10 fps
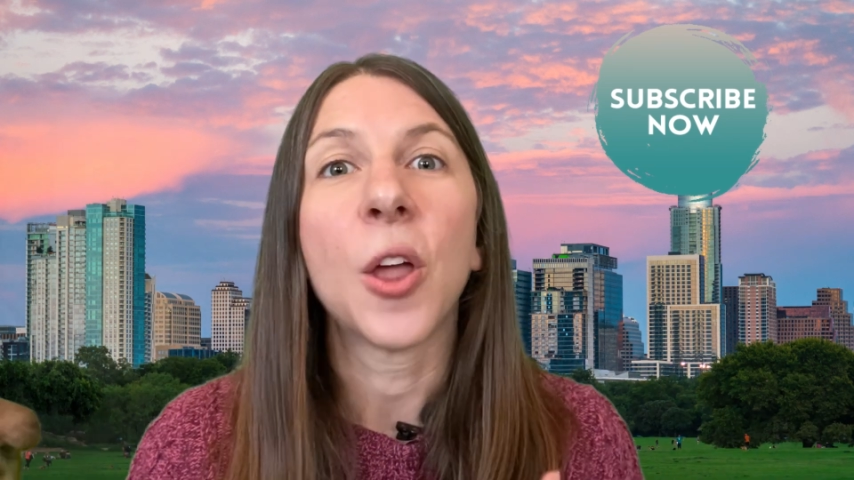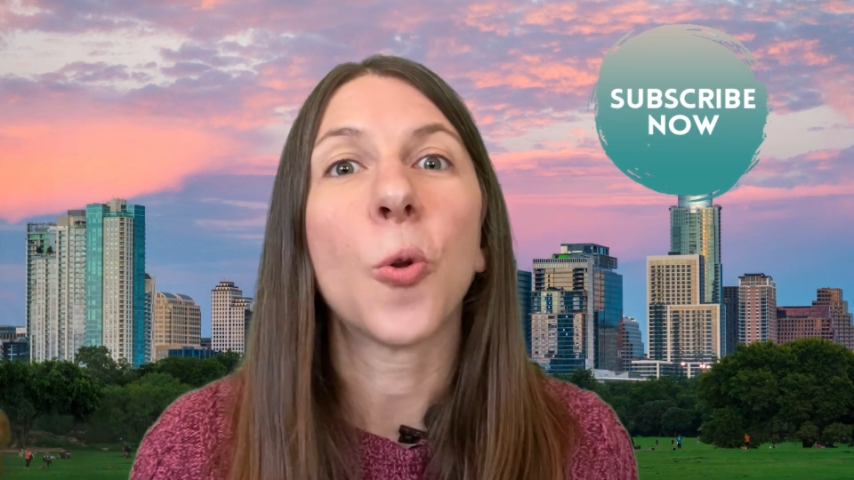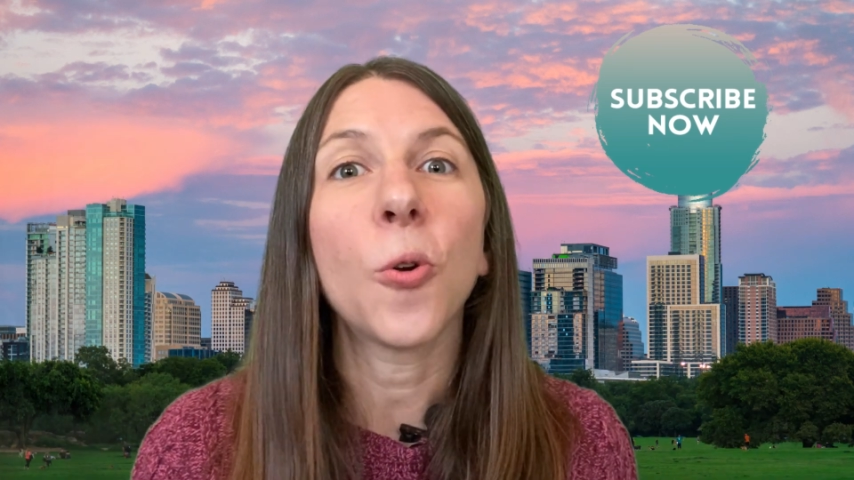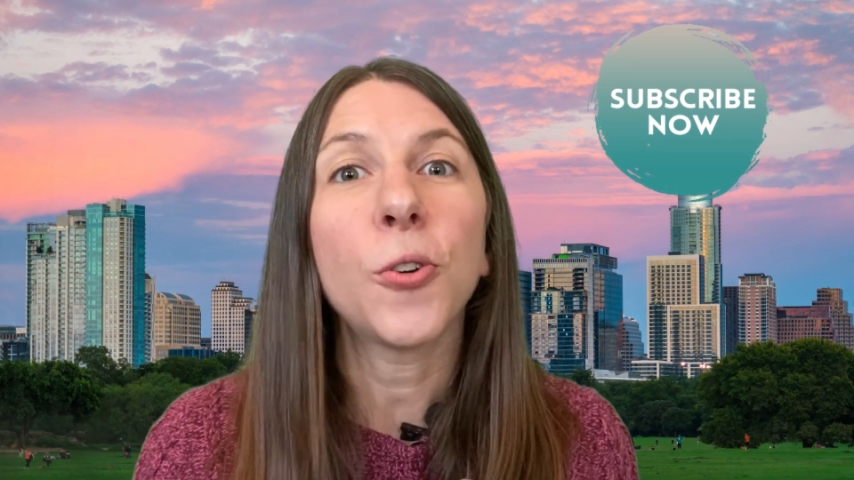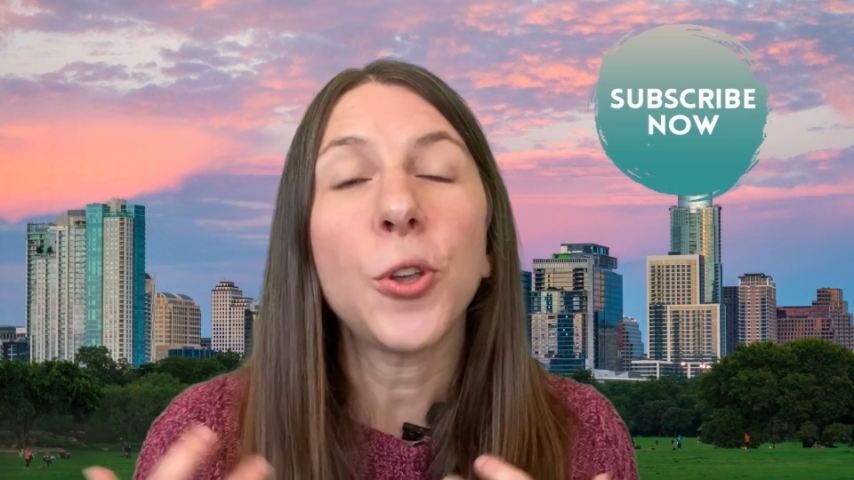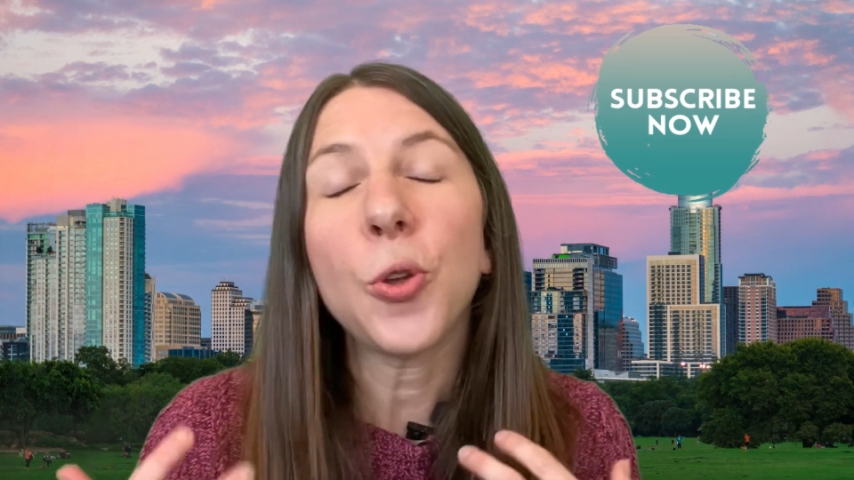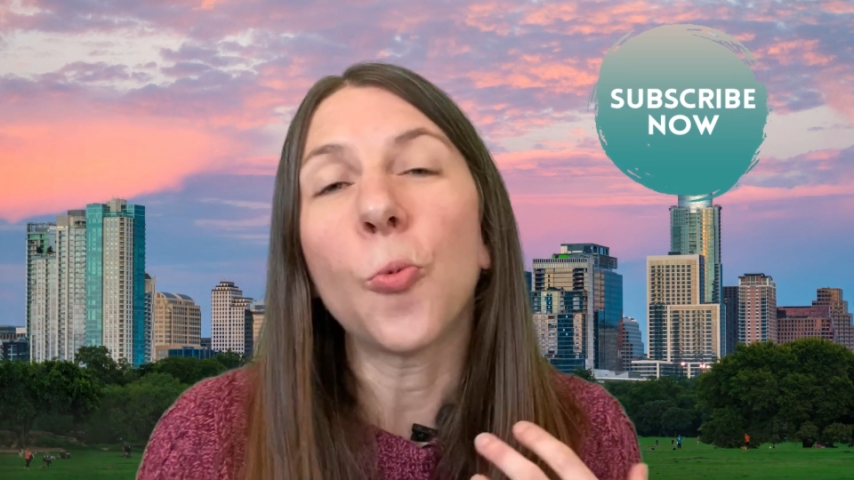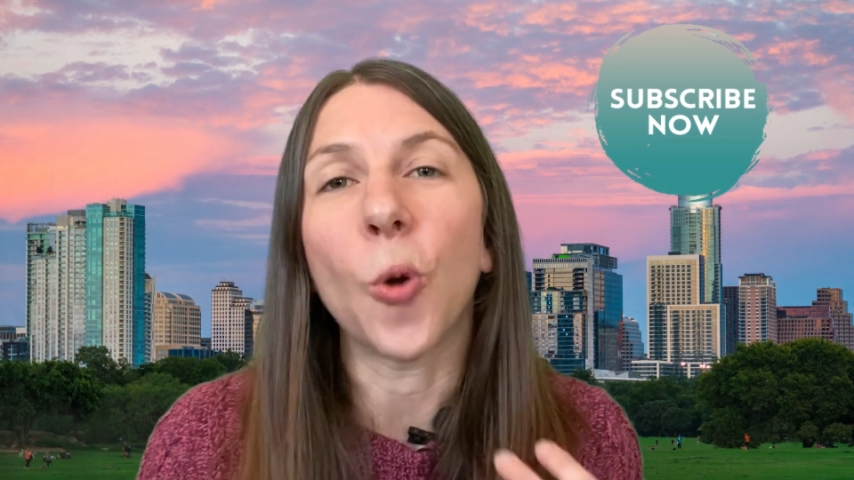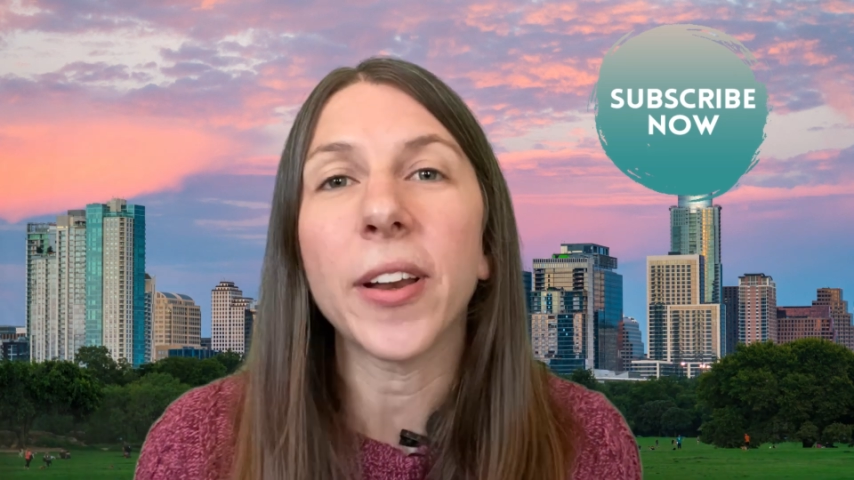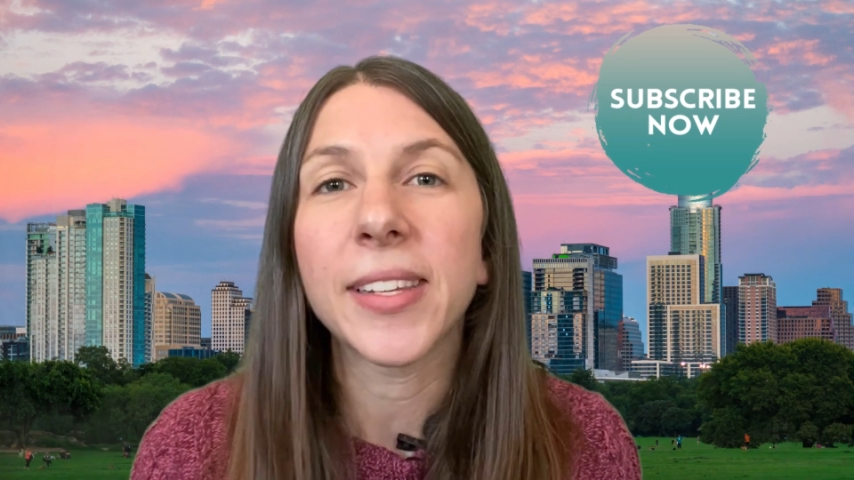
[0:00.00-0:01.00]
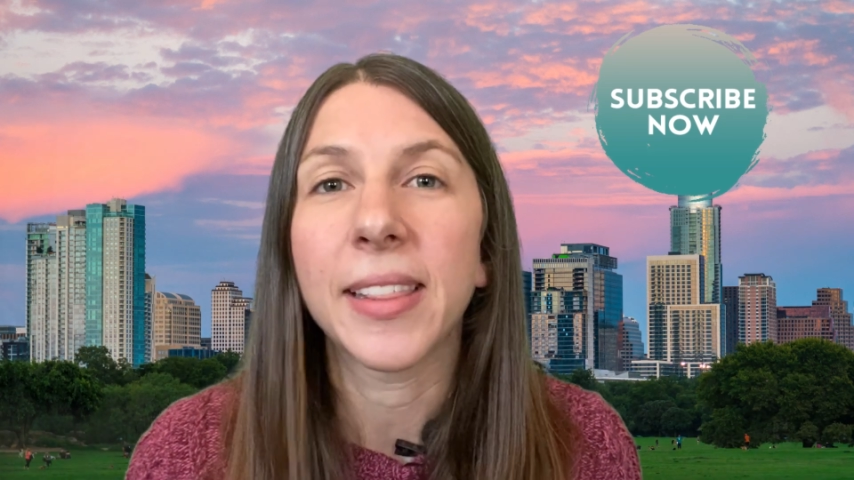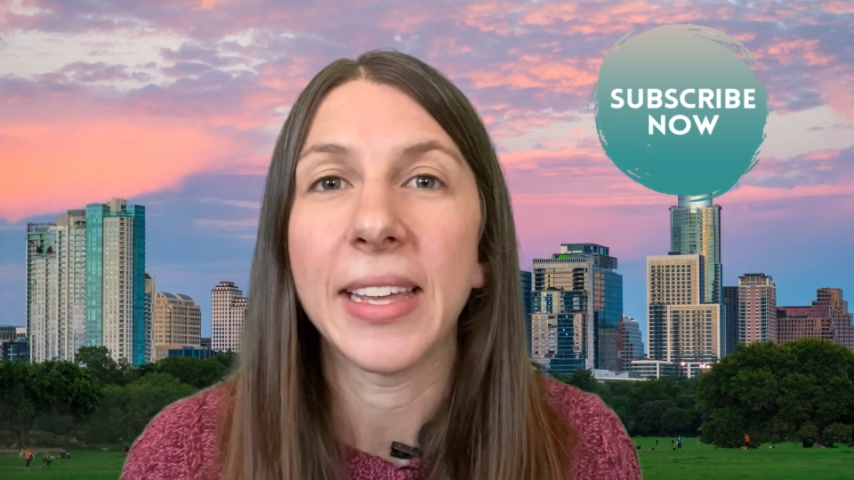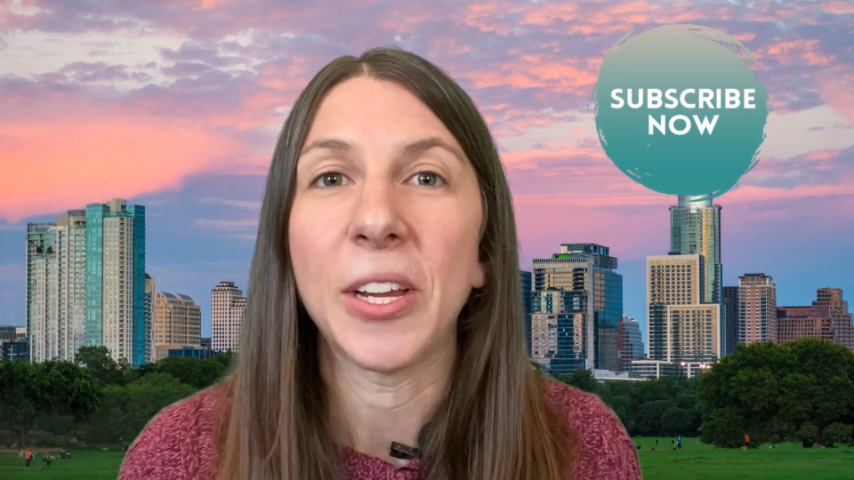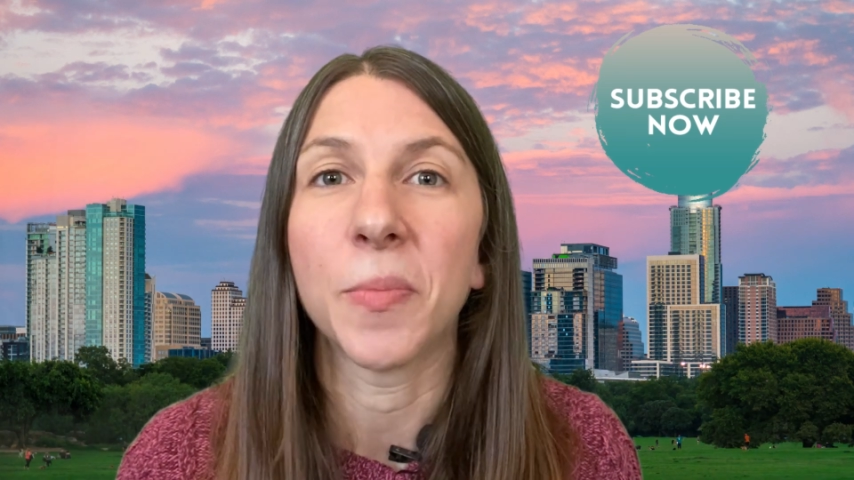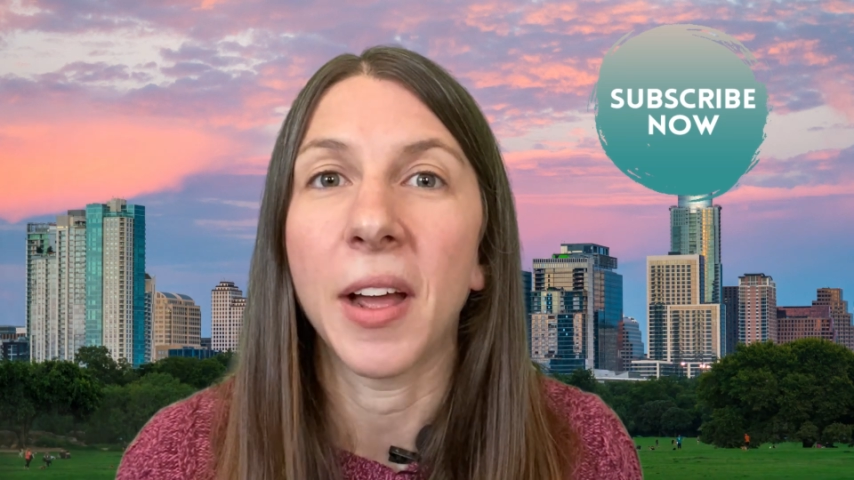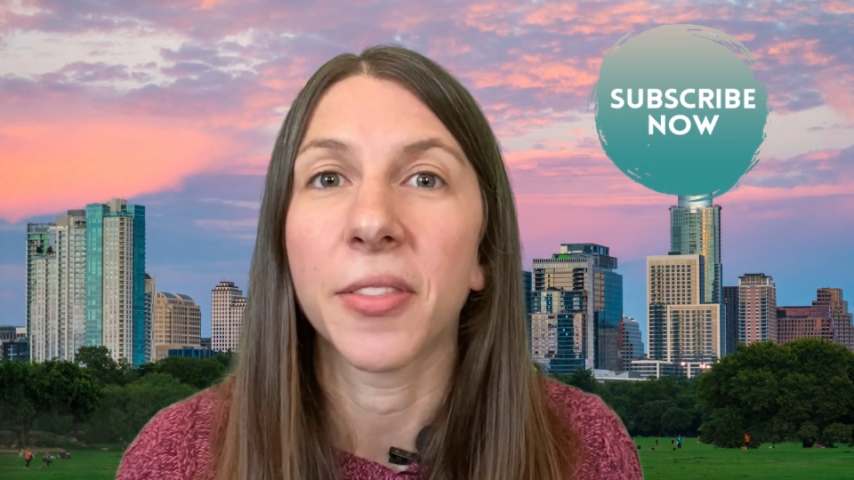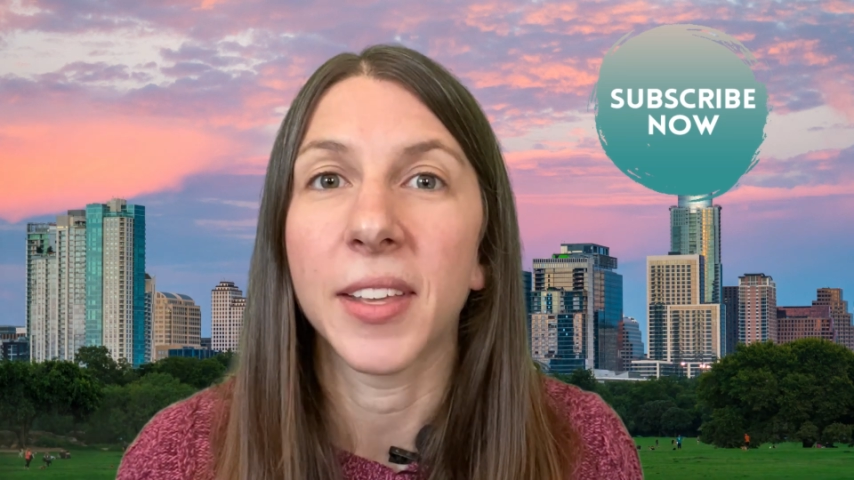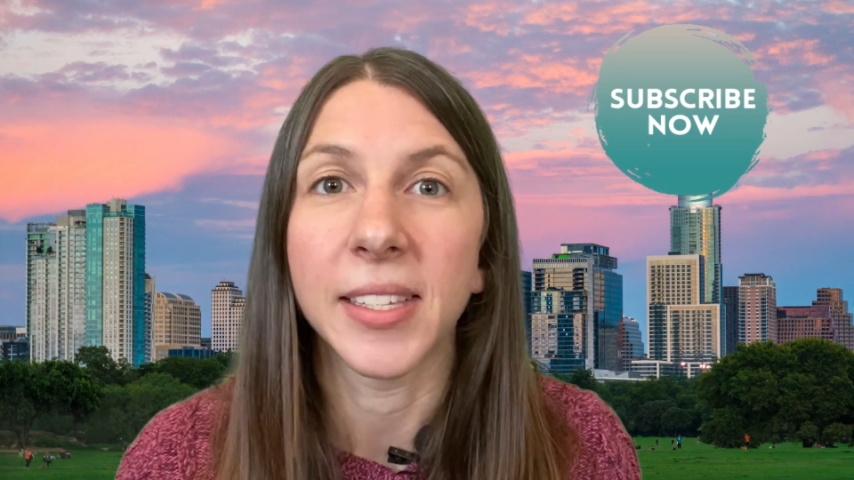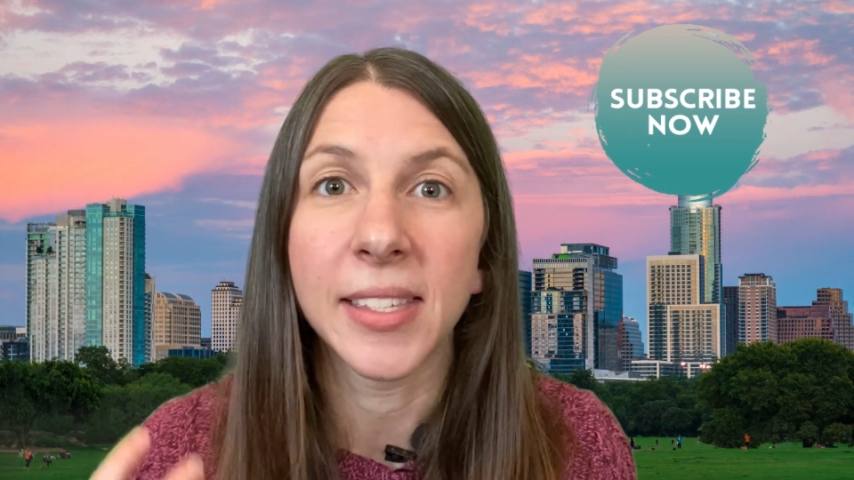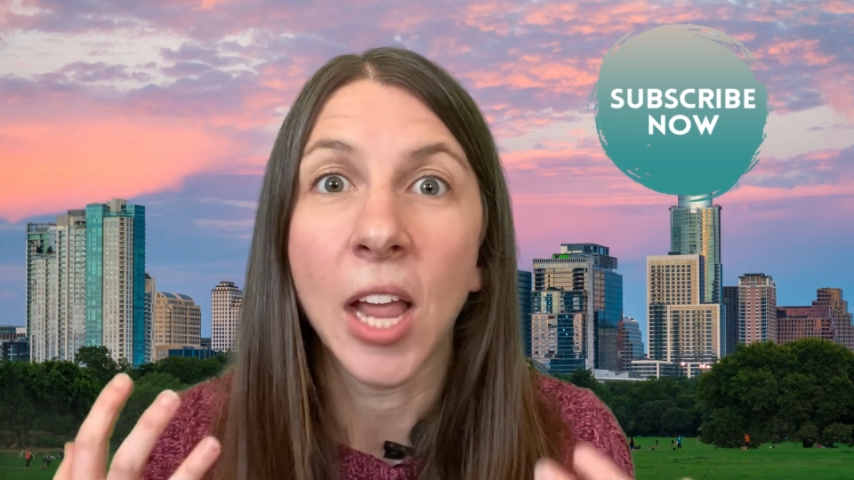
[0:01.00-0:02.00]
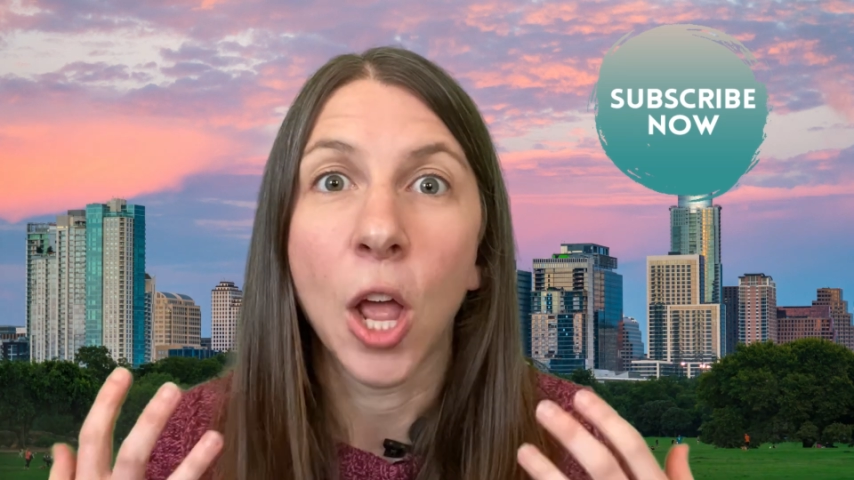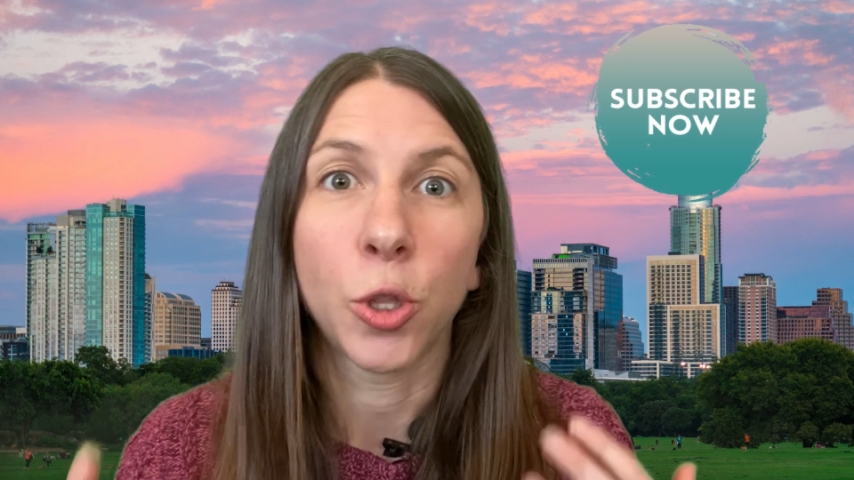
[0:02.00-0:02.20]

nor do you want to think about this